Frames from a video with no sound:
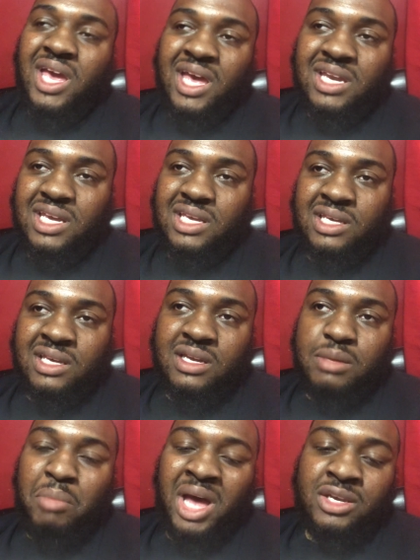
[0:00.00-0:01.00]
And
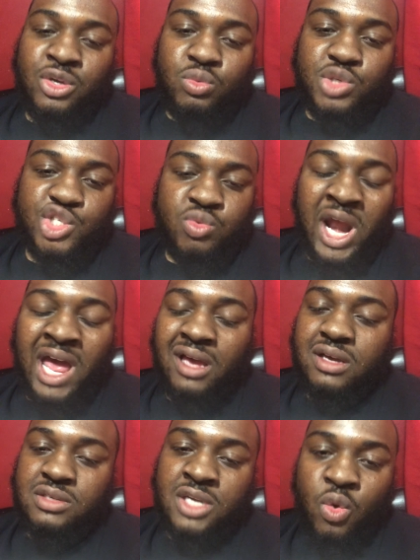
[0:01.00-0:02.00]
again, my new
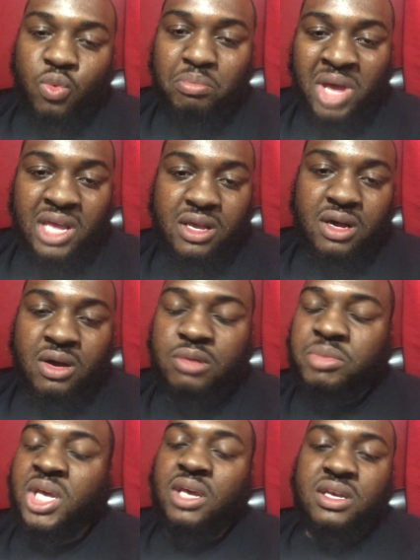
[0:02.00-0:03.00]
track, No Makeup,